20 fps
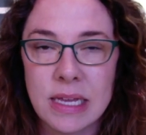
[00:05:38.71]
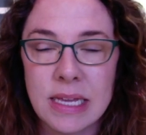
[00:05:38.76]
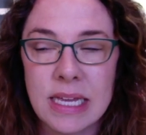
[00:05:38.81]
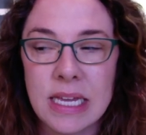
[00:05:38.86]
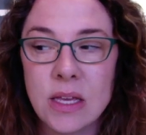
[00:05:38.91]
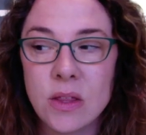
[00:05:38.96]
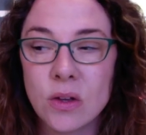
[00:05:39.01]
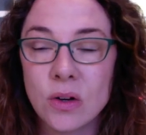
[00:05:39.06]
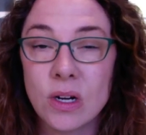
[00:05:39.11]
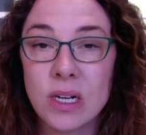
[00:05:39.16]

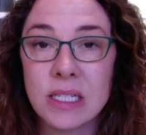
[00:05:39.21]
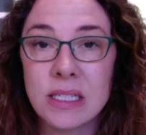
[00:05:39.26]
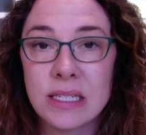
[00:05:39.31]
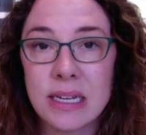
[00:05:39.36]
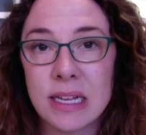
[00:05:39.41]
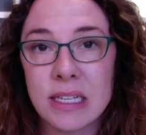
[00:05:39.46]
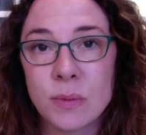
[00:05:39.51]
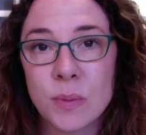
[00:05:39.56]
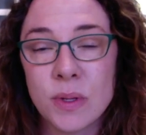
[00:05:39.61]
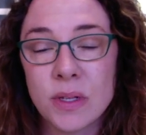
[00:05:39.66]
either
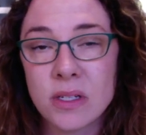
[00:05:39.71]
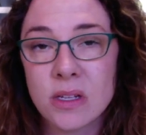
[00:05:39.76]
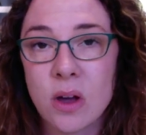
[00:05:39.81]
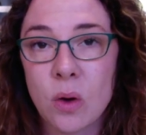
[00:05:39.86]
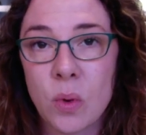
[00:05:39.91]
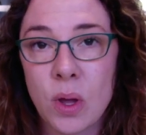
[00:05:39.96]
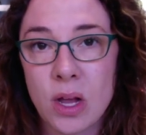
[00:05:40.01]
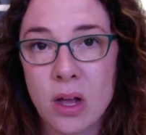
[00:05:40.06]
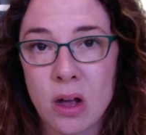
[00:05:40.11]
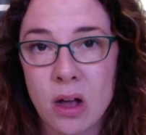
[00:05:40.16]
assess what's
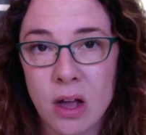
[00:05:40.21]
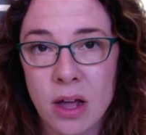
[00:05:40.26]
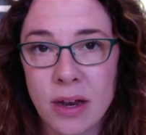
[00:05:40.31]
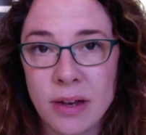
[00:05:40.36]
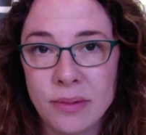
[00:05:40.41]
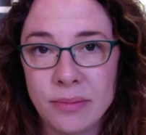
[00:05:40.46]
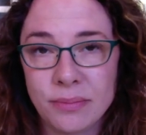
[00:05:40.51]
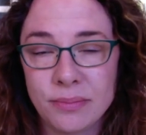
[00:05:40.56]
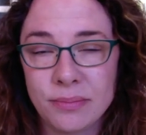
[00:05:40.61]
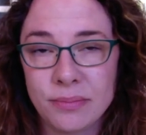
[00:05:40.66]
going
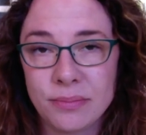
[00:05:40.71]
on,